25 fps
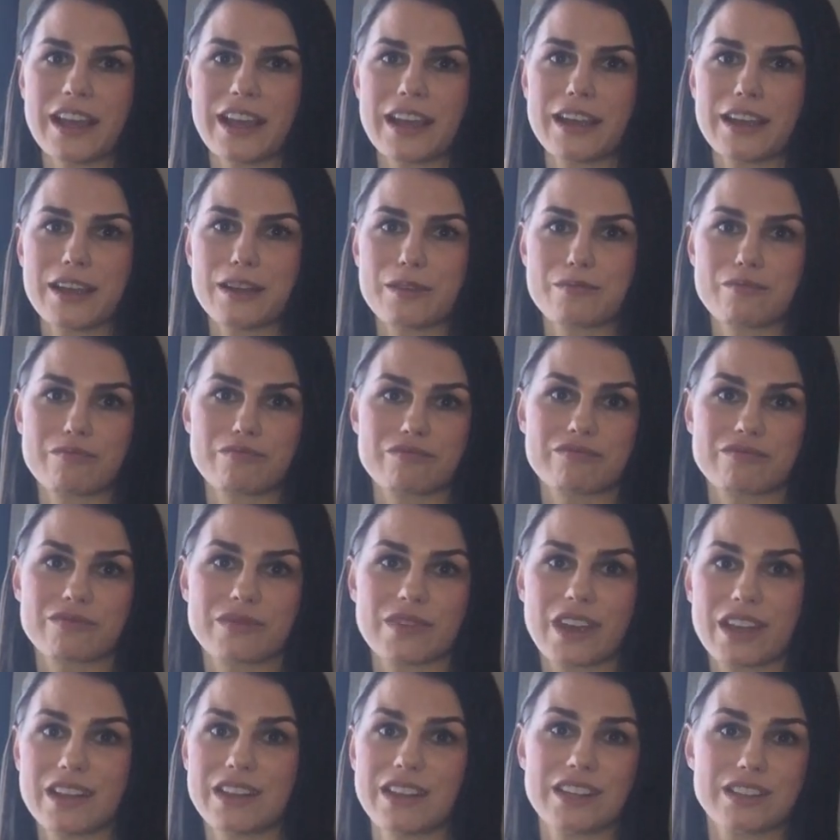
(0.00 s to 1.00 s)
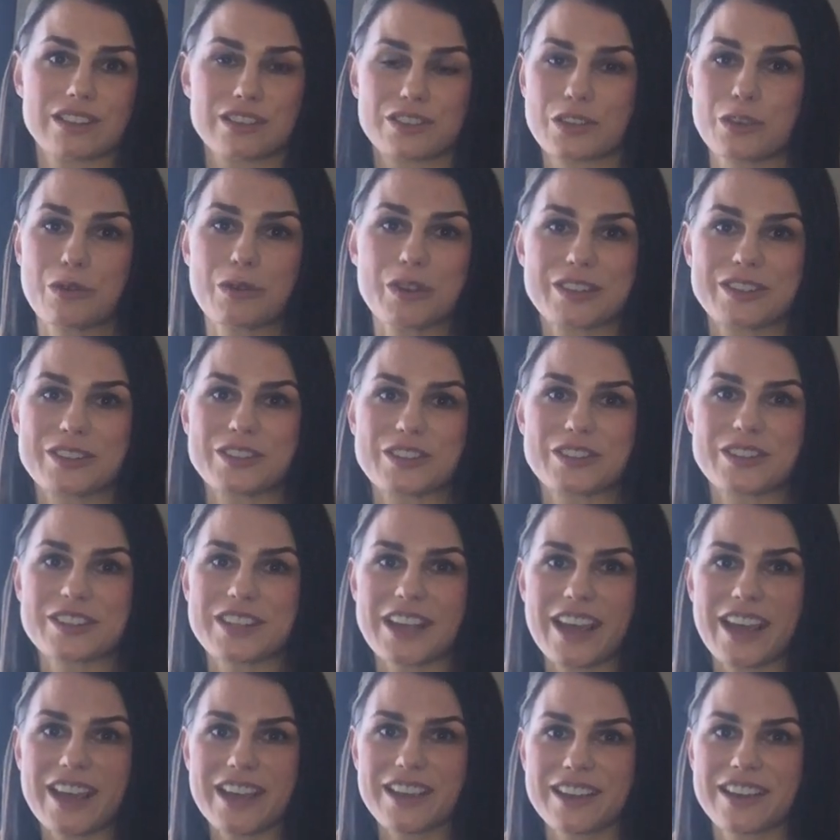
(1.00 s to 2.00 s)
And let's do it
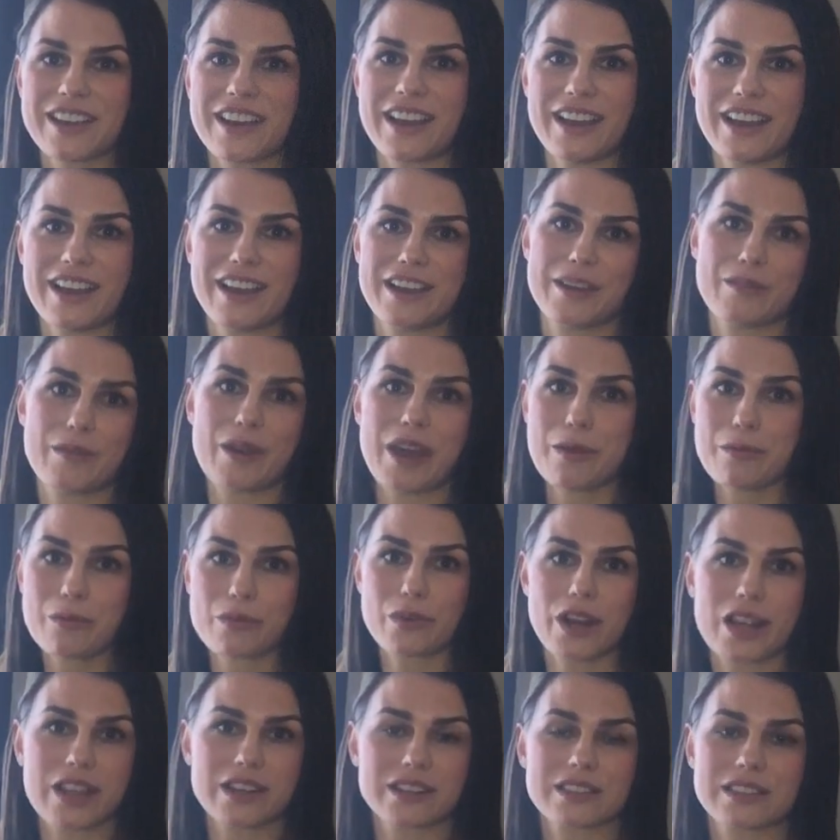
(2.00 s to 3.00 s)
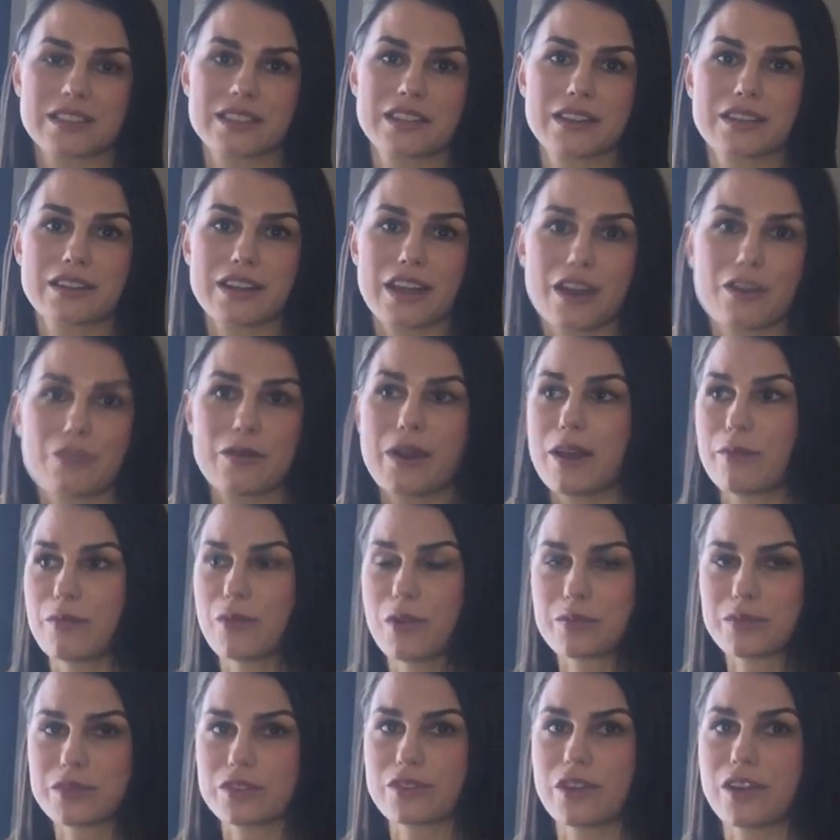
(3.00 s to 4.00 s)
today. I'm practicing now, I'm
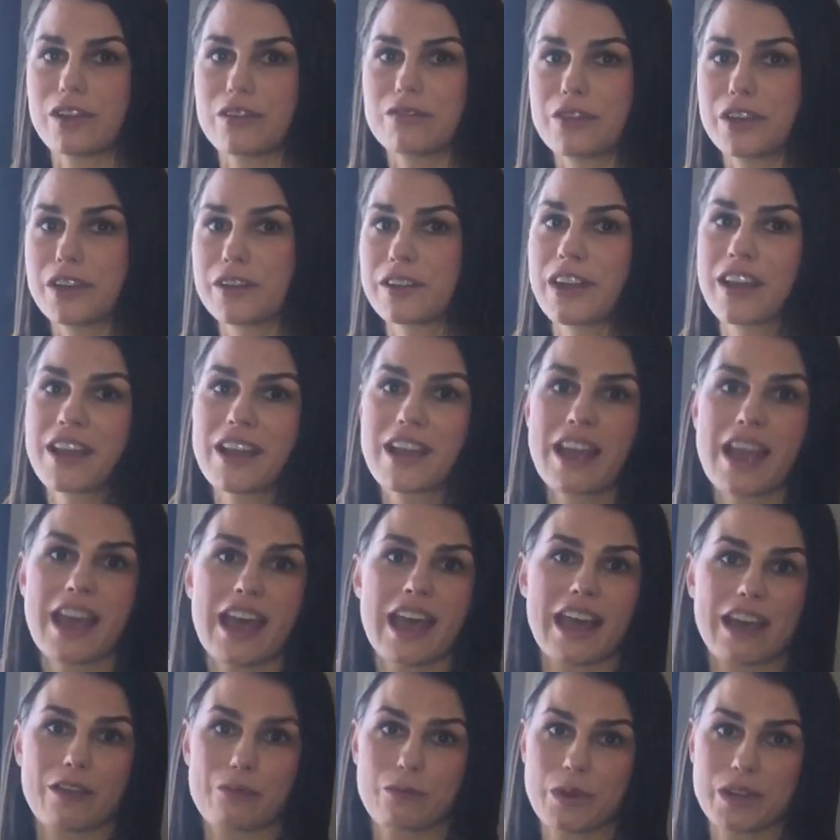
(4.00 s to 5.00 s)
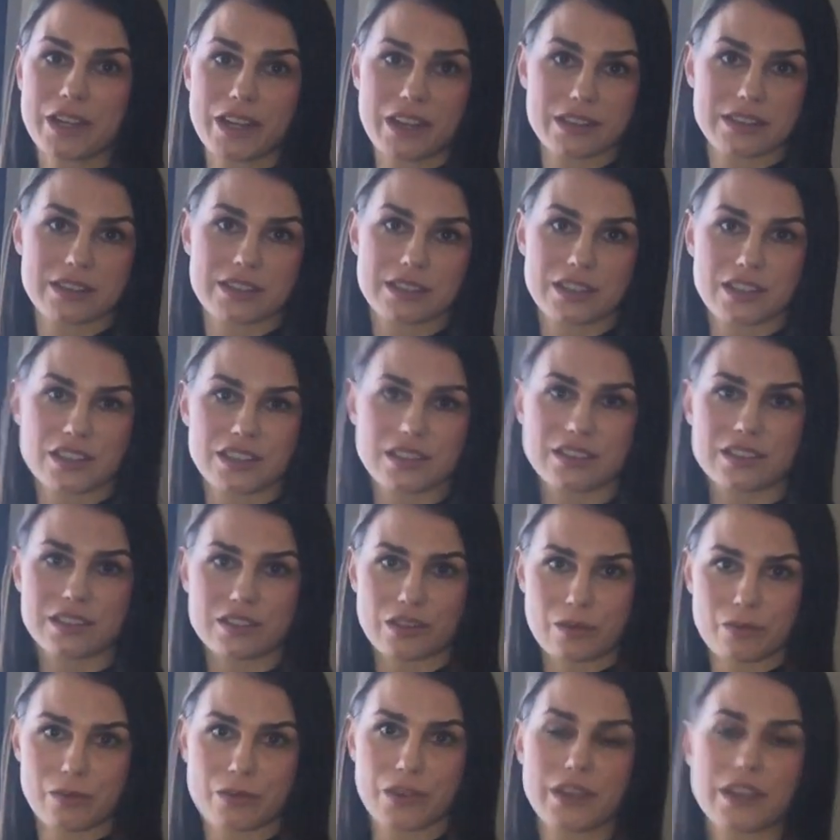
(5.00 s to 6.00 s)
observing. When I see
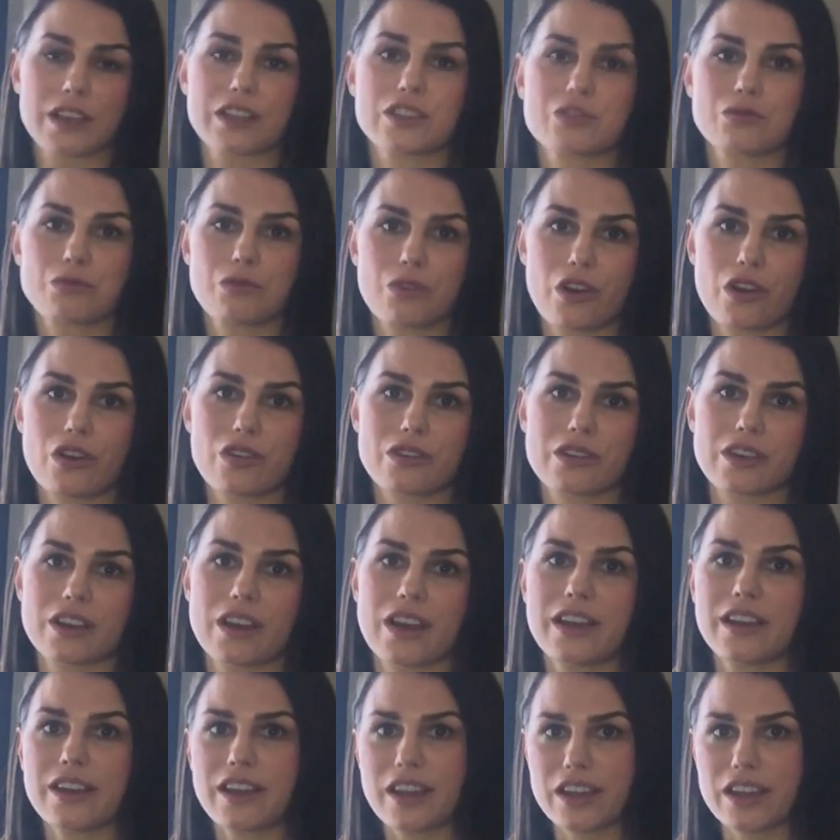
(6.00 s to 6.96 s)
something is wrong, I